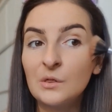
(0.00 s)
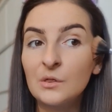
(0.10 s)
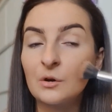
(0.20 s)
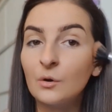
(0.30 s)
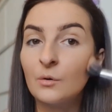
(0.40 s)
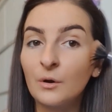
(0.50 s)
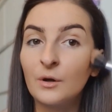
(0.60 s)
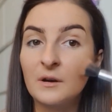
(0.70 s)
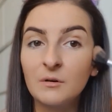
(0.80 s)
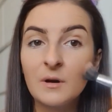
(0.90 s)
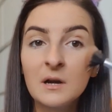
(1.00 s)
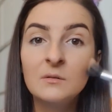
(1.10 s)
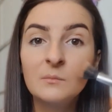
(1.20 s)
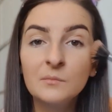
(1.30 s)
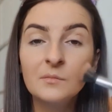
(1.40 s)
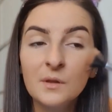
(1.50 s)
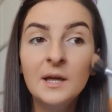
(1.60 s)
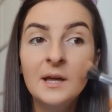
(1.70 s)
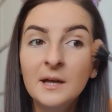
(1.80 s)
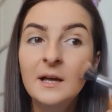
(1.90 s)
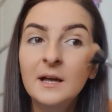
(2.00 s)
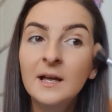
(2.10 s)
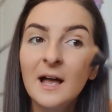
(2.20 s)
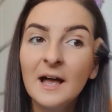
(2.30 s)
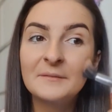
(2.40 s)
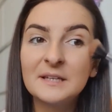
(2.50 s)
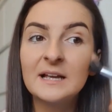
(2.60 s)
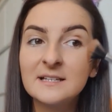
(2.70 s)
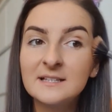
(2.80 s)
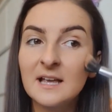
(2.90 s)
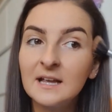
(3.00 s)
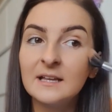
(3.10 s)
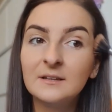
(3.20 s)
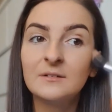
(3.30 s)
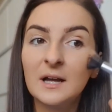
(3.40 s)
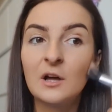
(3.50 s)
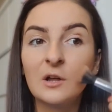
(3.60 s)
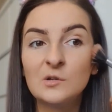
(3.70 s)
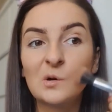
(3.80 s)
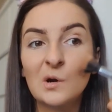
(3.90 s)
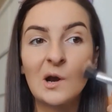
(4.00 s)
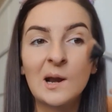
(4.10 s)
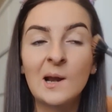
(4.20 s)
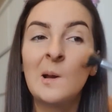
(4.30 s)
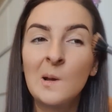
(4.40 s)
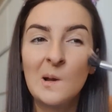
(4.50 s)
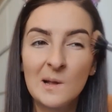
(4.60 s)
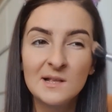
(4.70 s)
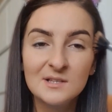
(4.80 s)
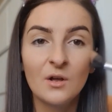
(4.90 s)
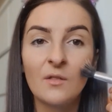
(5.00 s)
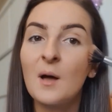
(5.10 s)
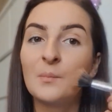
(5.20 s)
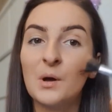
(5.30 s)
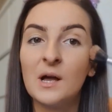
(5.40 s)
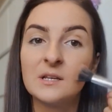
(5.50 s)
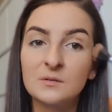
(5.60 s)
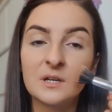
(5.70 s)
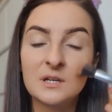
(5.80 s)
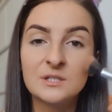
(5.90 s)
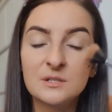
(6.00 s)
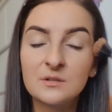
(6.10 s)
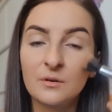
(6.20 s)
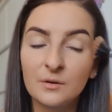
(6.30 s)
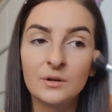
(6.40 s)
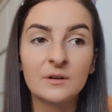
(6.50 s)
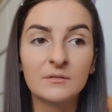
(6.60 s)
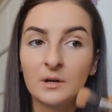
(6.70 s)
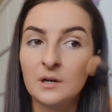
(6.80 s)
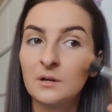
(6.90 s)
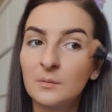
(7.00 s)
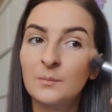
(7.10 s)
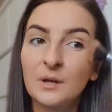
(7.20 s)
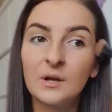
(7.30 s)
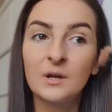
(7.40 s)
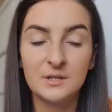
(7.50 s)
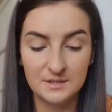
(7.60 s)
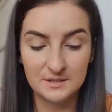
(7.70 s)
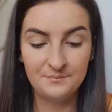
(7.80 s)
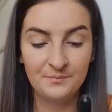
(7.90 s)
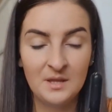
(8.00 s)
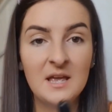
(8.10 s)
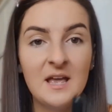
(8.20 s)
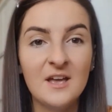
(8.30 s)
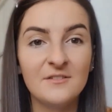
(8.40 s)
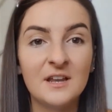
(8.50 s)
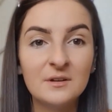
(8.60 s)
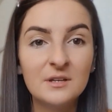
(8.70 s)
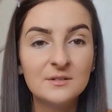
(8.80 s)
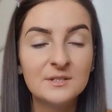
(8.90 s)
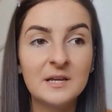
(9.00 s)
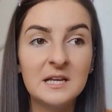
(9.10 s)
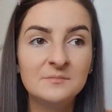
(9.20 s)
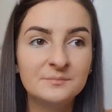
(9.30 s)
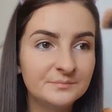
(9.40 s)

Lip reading: throw it on everywhere. I would like to say, you know, I contour and do all that, but I don't. I just throw it on everywhere because if anyone knows me,